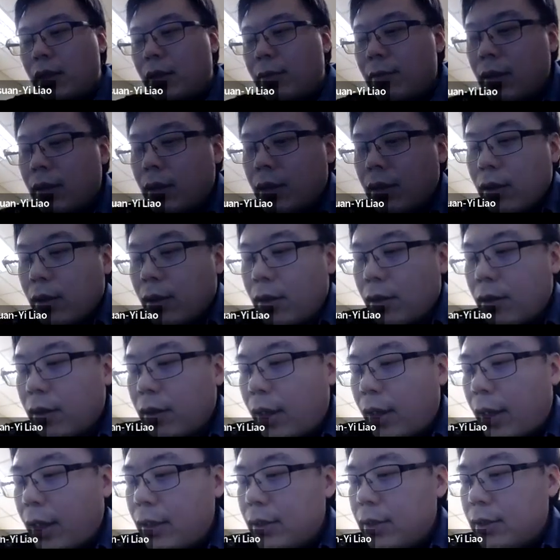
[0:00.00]
of the talk,
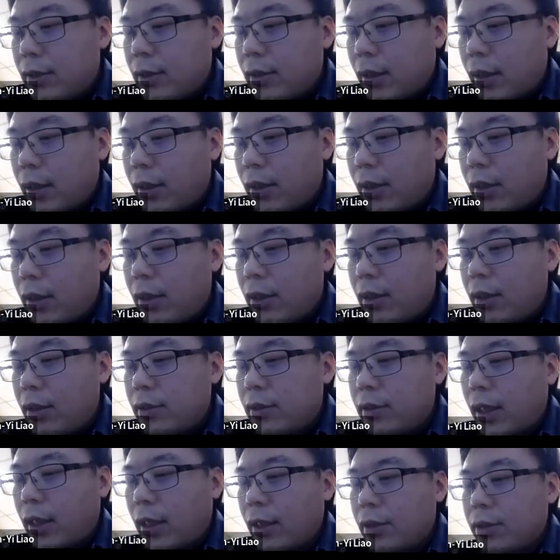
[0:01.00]
I said
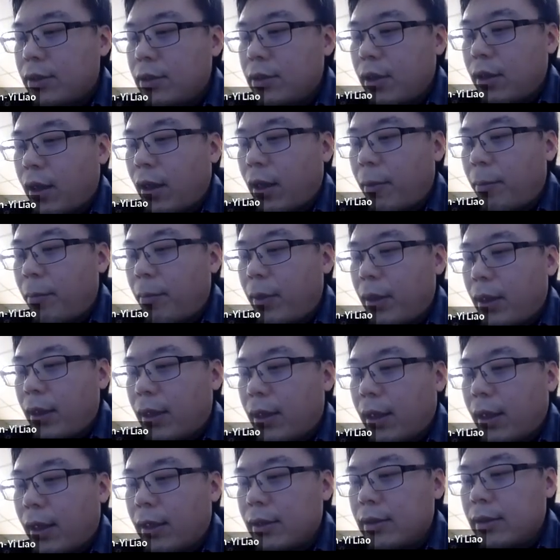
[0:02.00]
intersection can
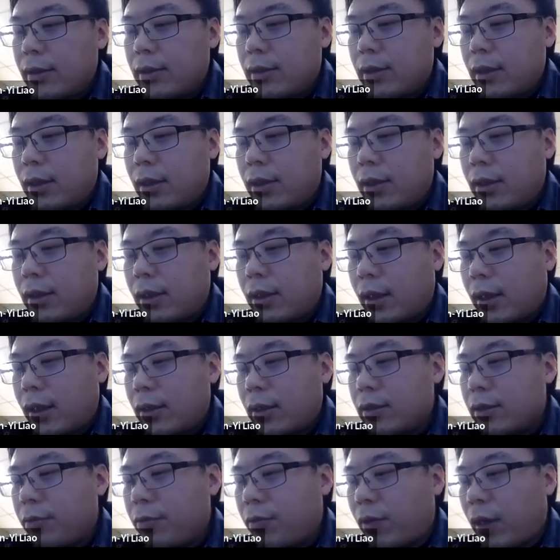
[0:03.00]
be considered
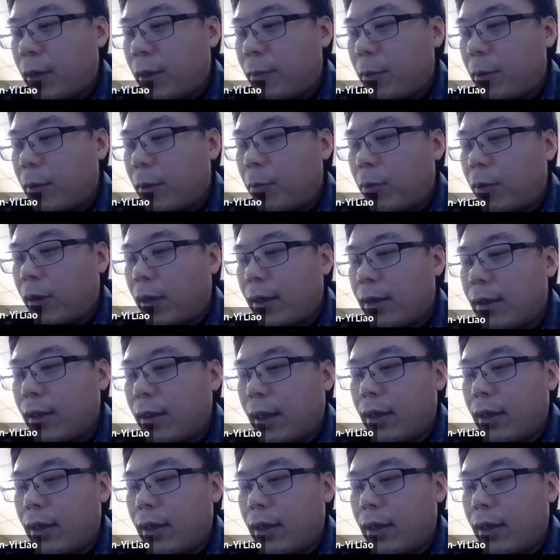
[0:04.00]
as fiber product.